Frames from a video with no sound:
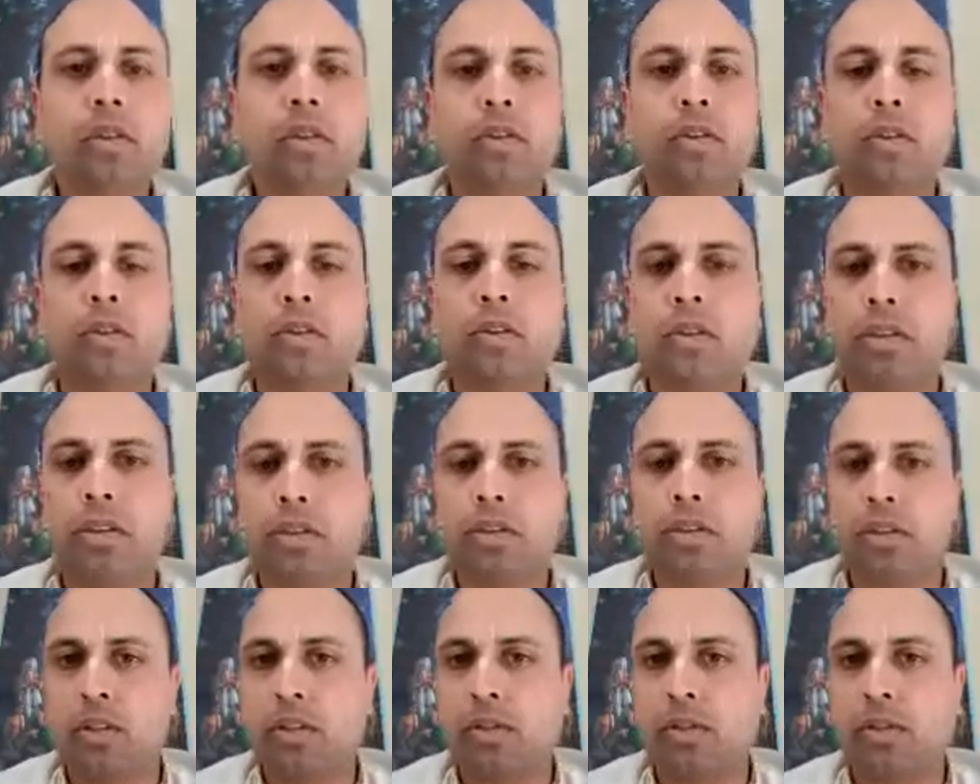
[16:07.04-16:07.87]
Or
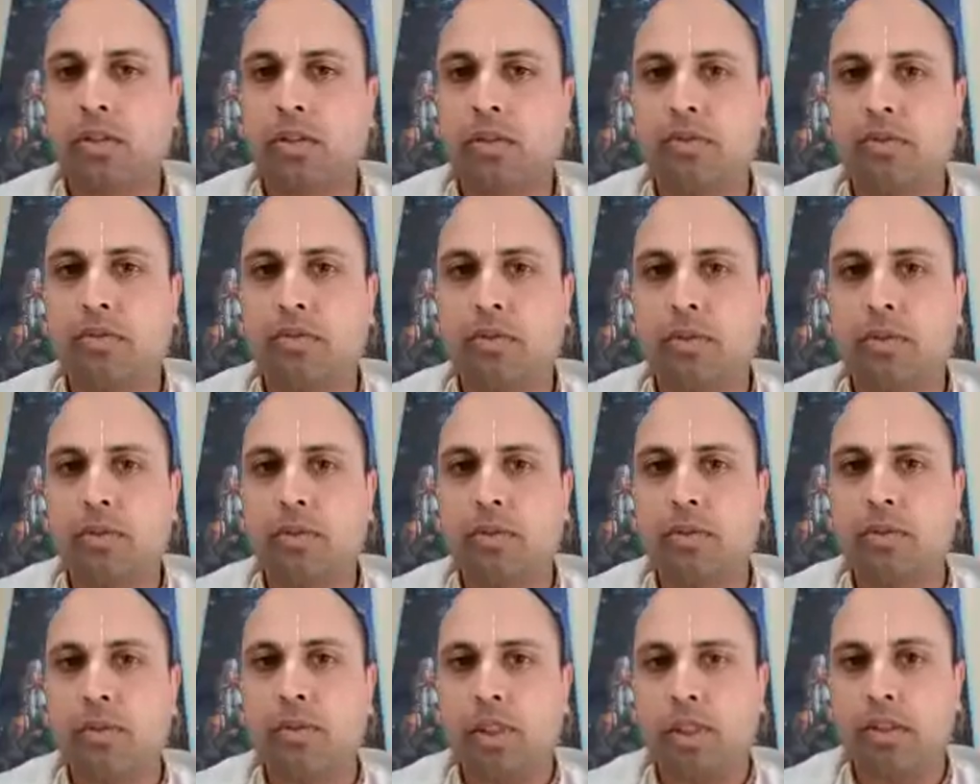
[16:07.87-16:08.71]
it's also referred
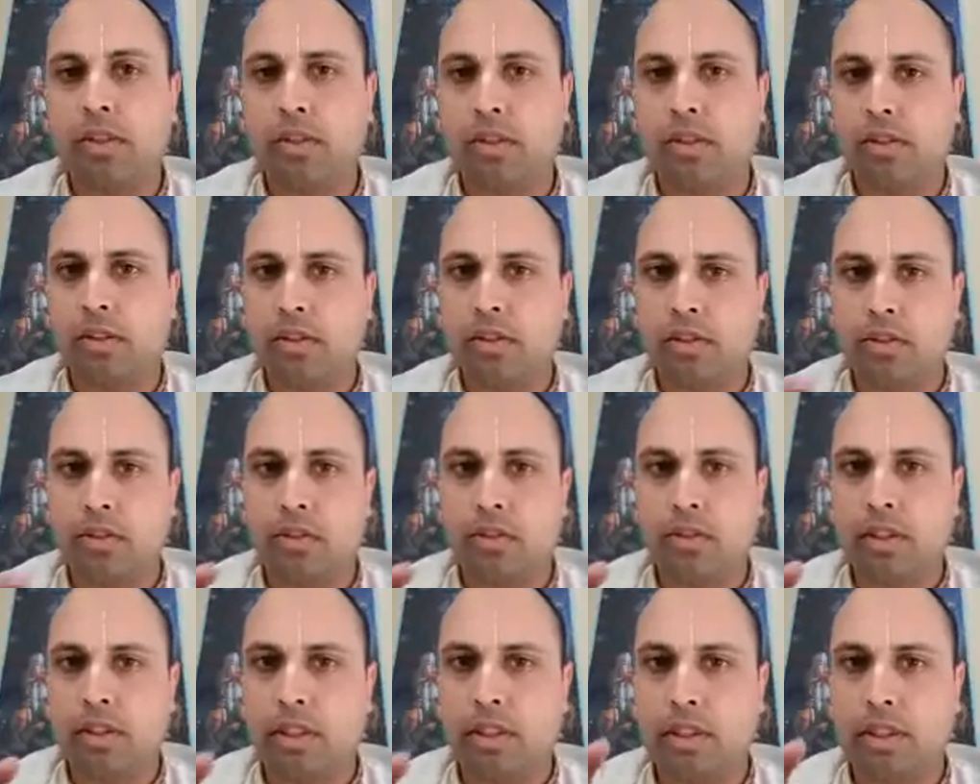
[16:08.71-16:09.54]
to as
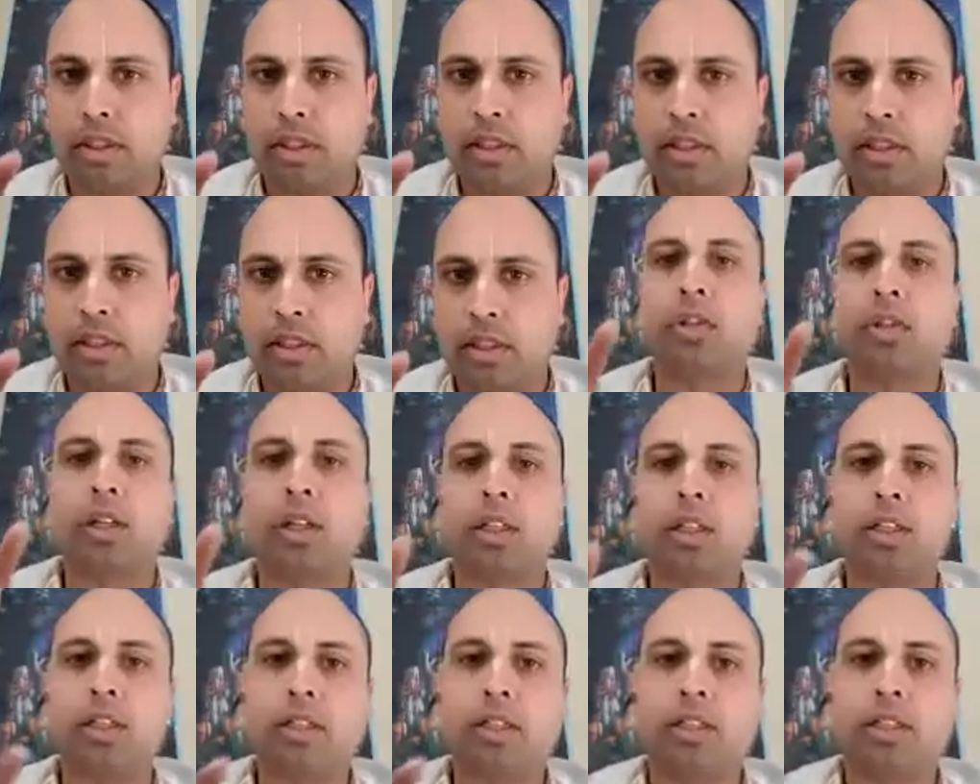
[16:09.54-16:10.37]
like an
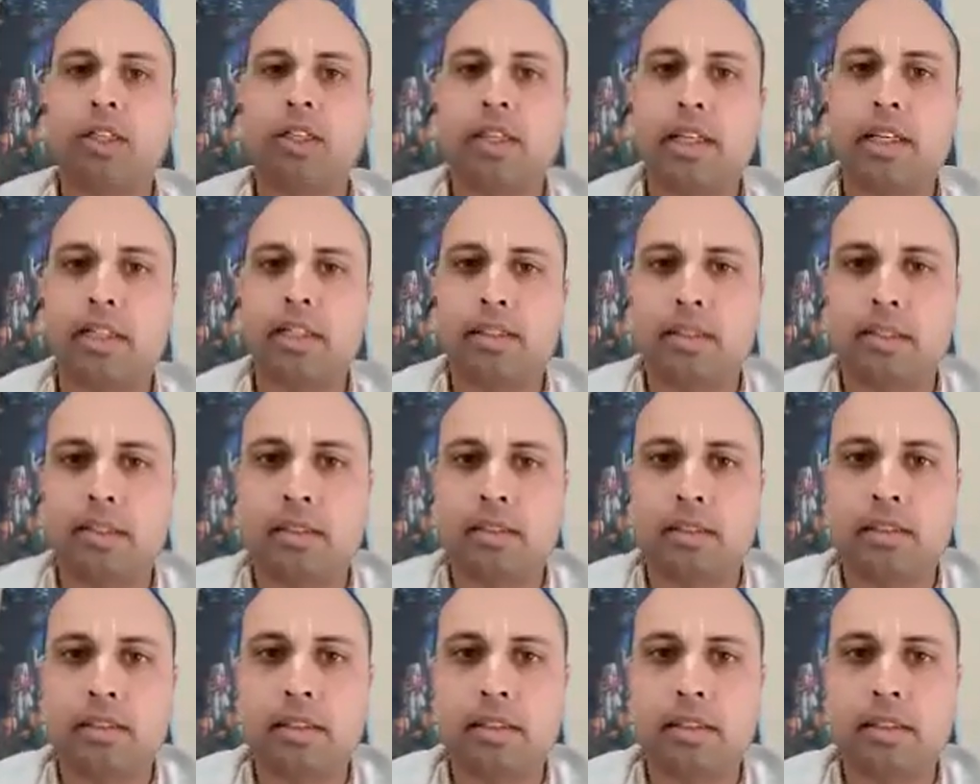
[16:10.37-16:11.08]
obstructed light.